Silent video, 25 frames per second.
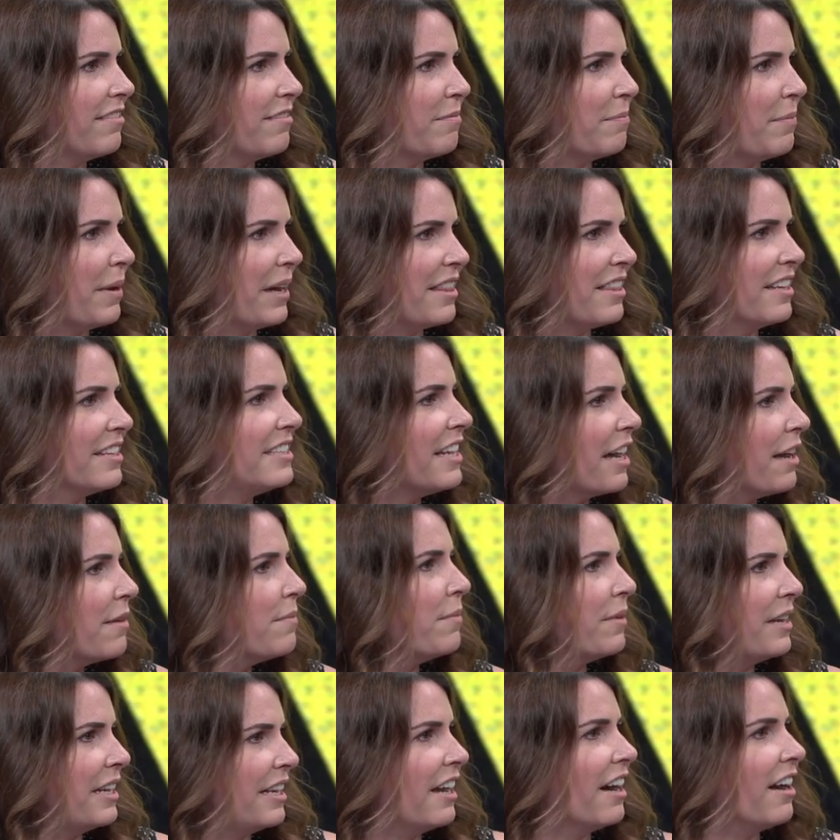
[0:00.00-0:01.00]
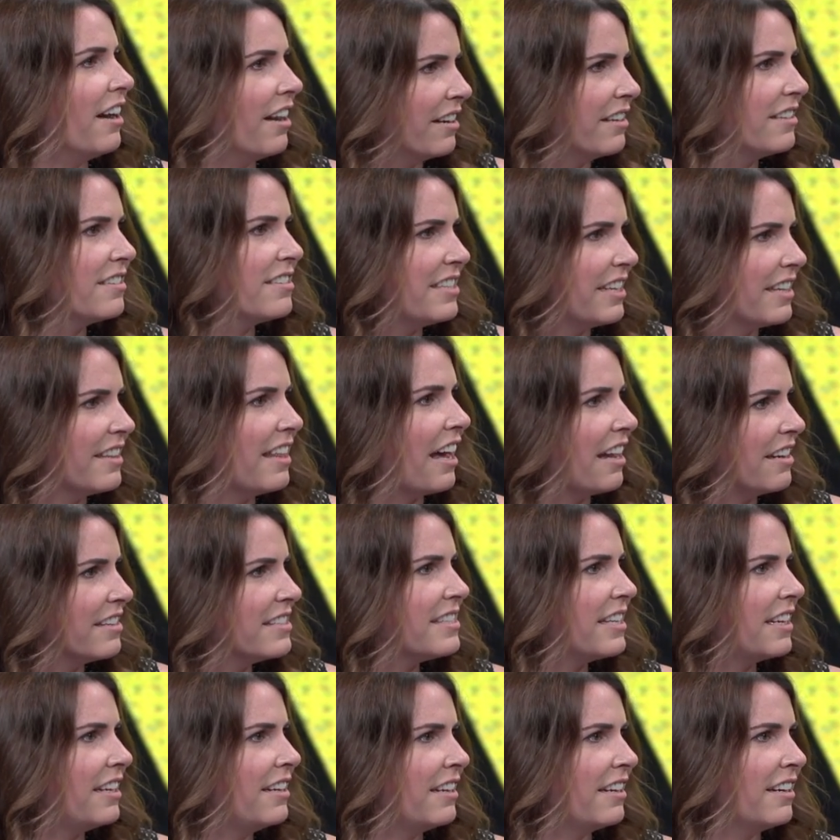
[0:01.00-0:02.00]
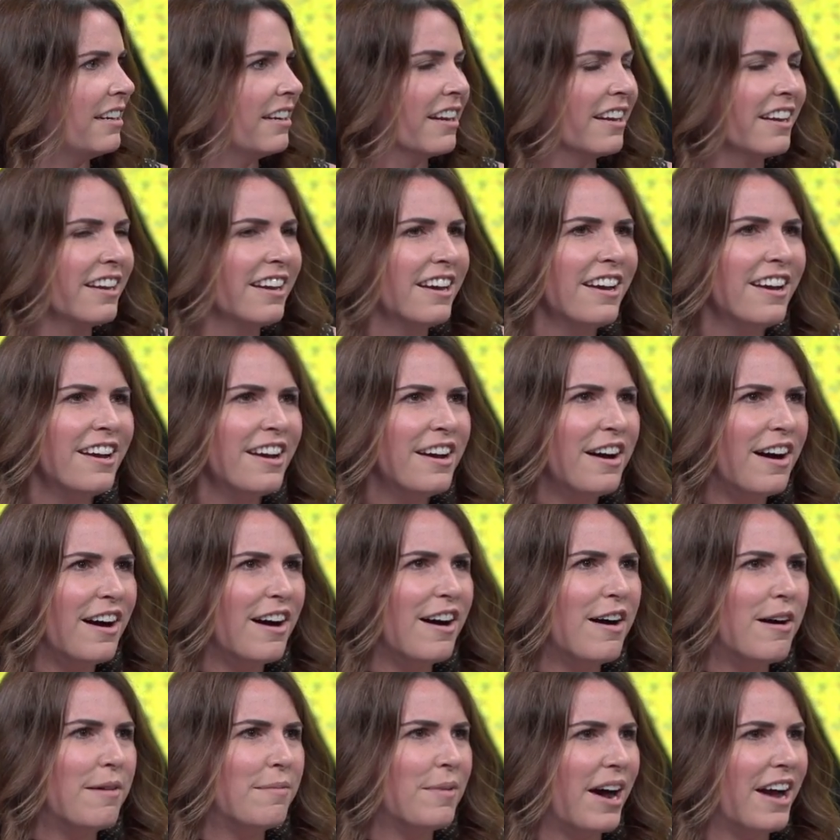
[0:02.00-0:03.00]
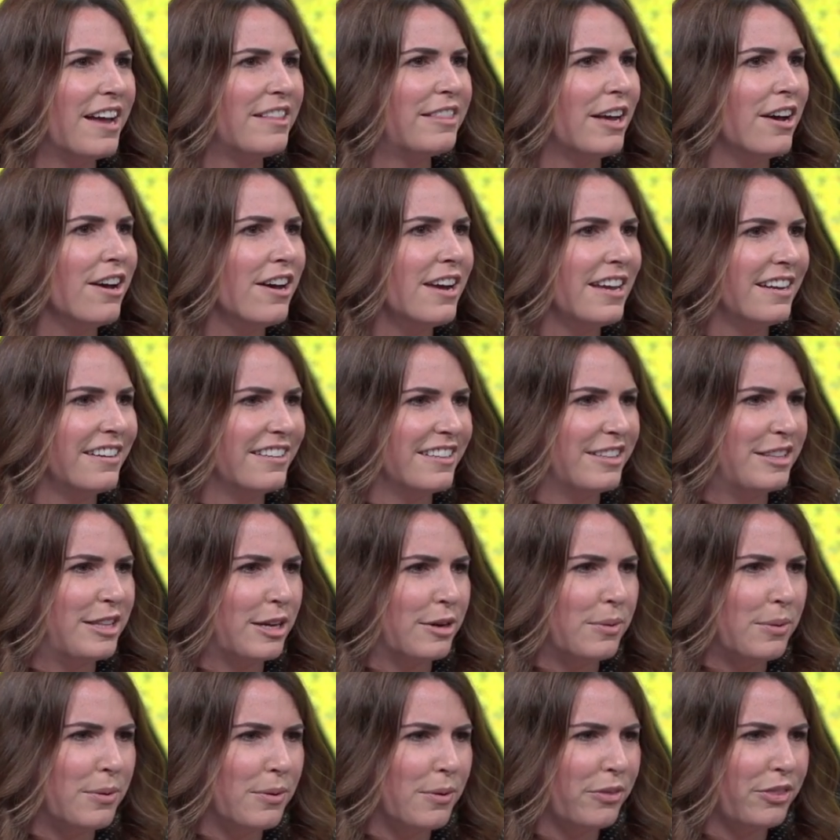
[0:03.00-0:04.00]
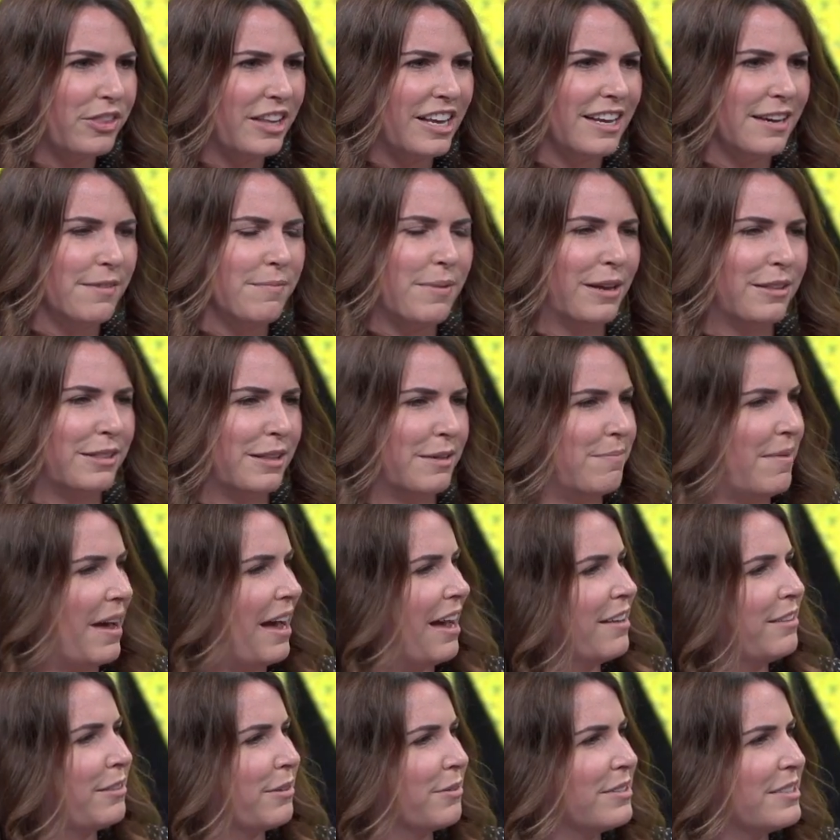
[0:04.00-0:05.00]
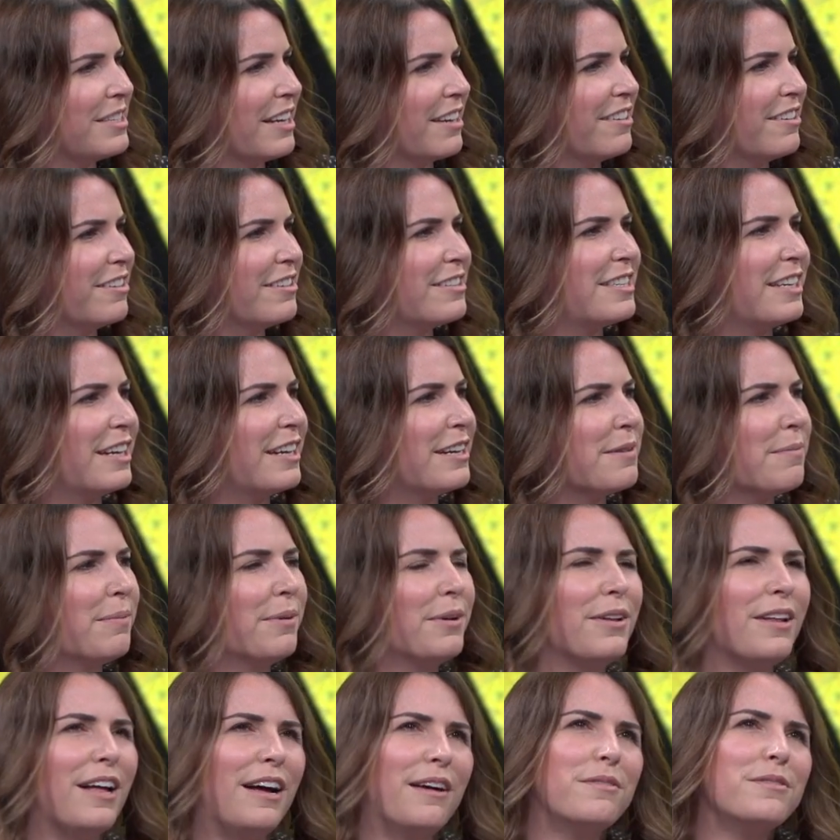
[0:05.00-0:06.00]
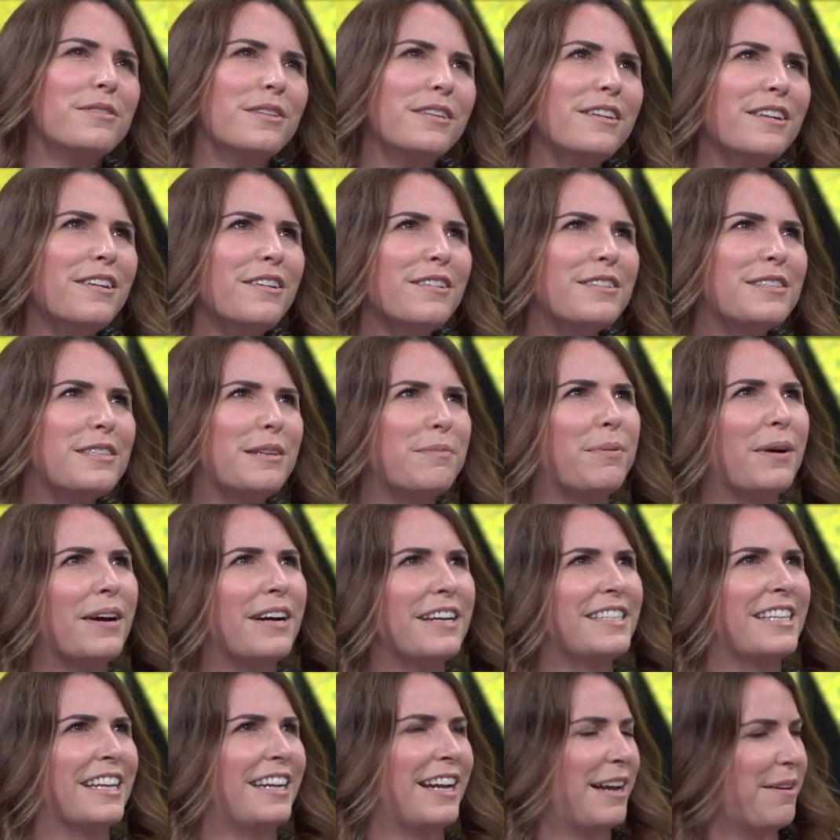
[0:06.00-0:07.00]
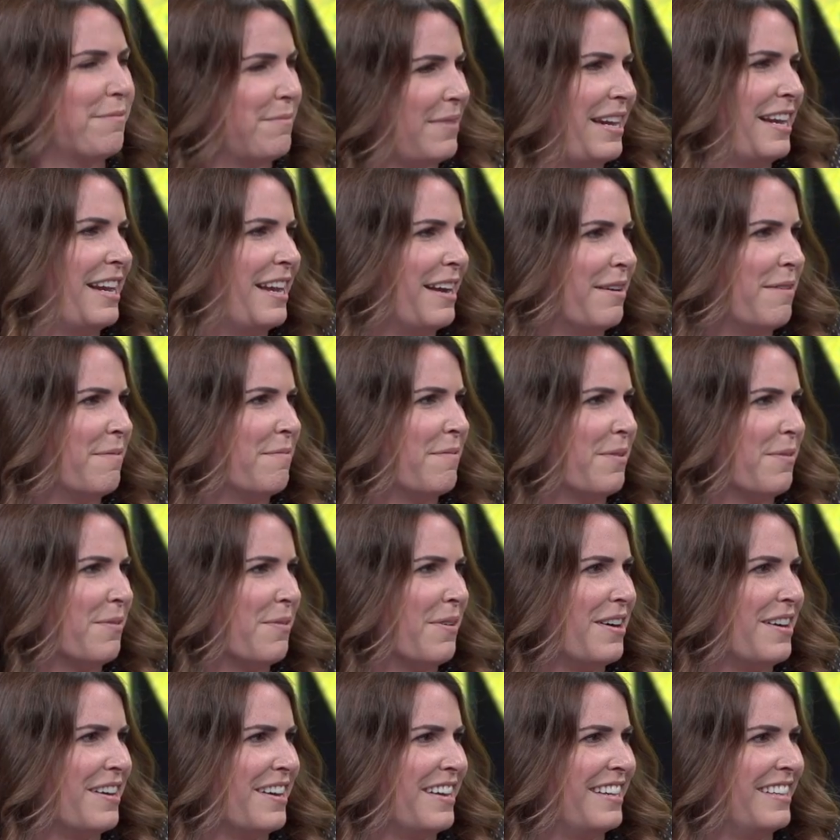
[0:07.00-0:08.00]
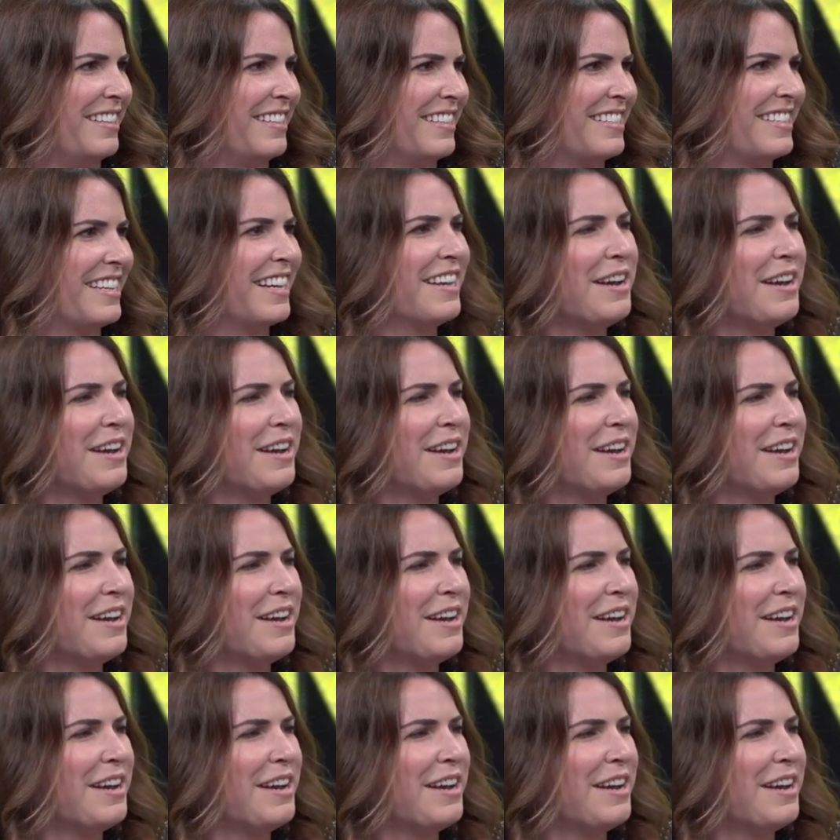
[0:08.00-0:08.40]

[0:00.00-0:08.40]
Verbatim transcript: by the time we got to right, that scene. Right, right. Um, I thought the whole thing about the meth was understandable. I was a little surprised that Eminem was